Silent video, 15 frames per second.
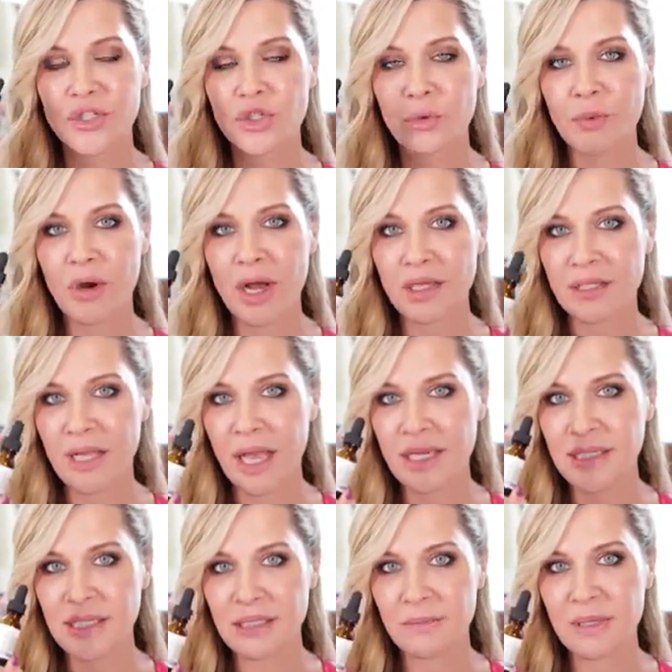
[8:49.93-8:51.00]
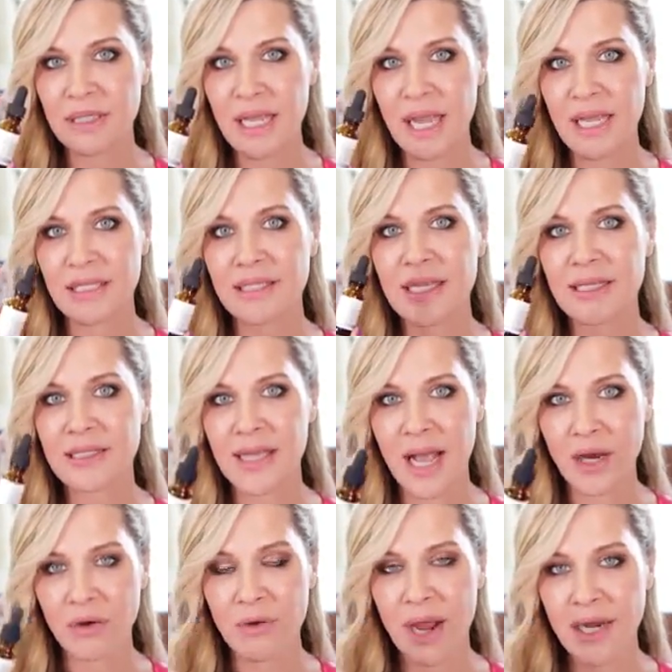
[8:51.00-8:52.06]
superoxide dismutase
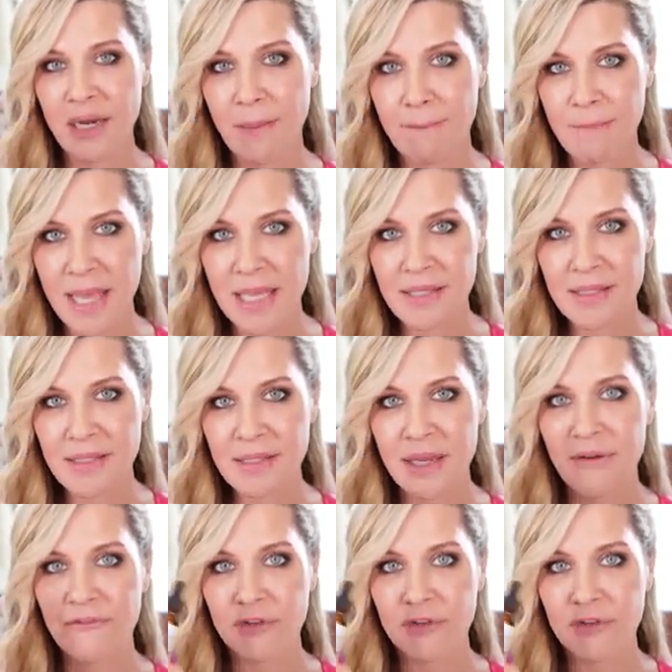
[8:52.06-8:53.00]
saccharide mist